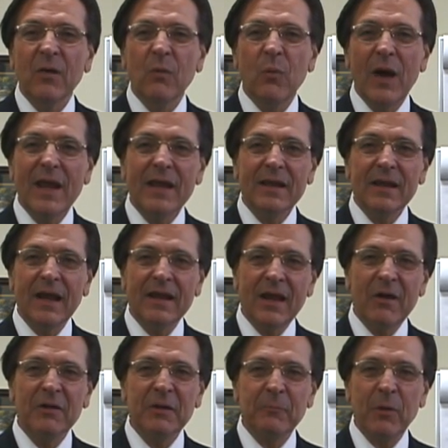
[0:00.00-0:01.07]
why
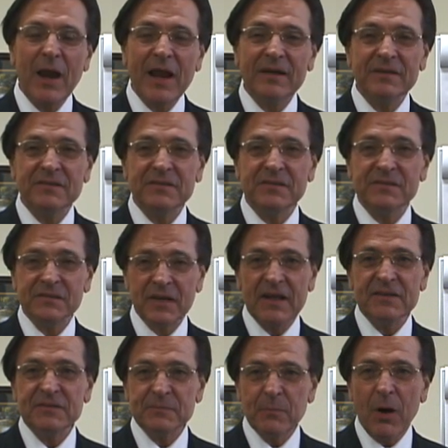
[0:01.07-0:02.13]
accounting practices
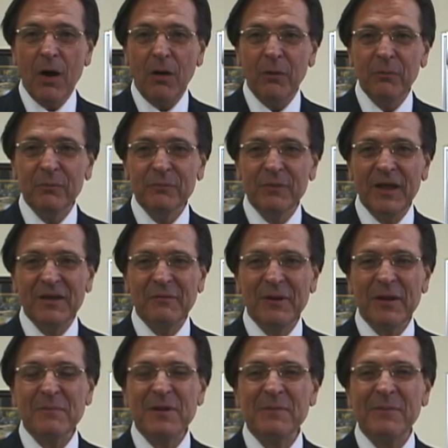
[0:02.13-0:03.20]
stay small.
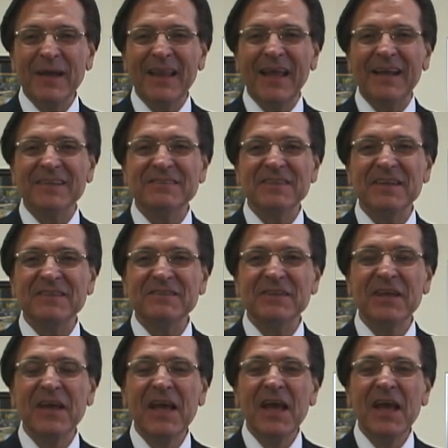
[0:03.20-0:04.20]
What I mean by that is this.